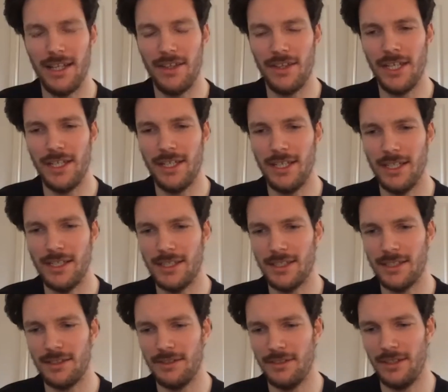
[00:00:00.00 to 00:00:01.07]
I think
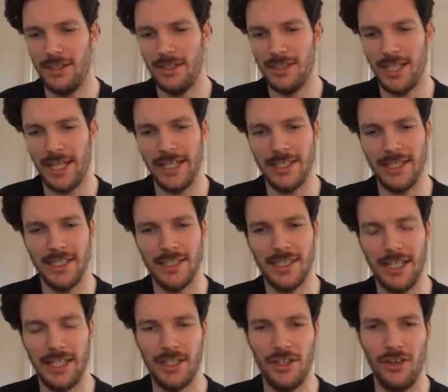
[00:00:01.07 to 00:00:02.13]
it's
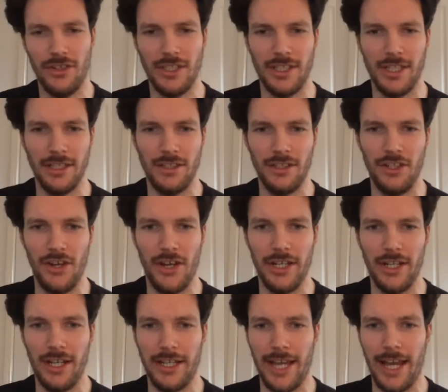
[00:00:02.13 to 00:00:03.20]
a nice thing to do,
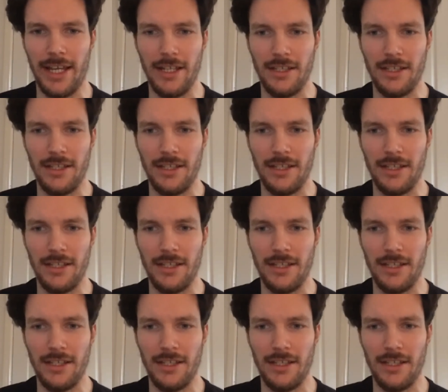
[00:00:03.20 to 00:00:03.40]
and again,